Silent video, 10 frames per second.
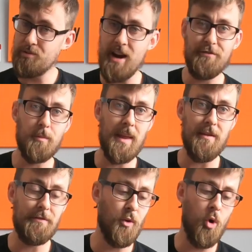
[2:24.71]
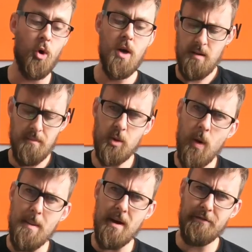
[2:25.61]
preferably a 4, but the
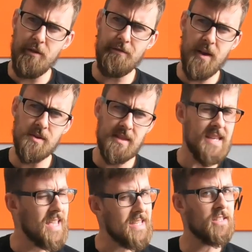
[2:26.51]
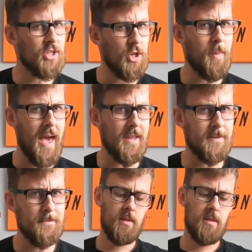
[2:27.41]
way my foot feels on this isn't too bad.